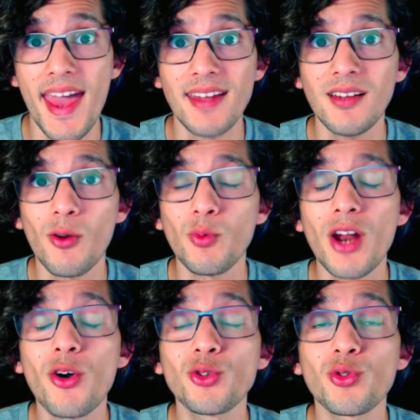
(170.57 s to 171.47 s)
And we
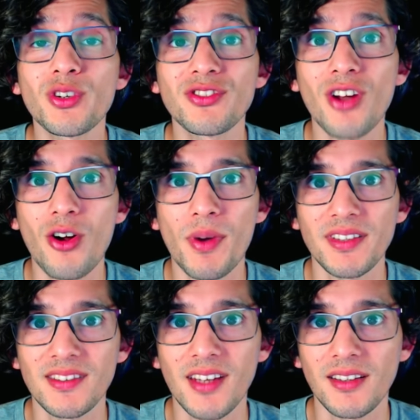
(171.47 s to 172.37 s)
are going to restart Home
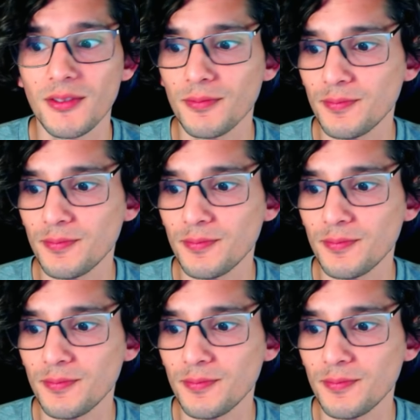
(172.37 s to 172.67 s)
Assistant.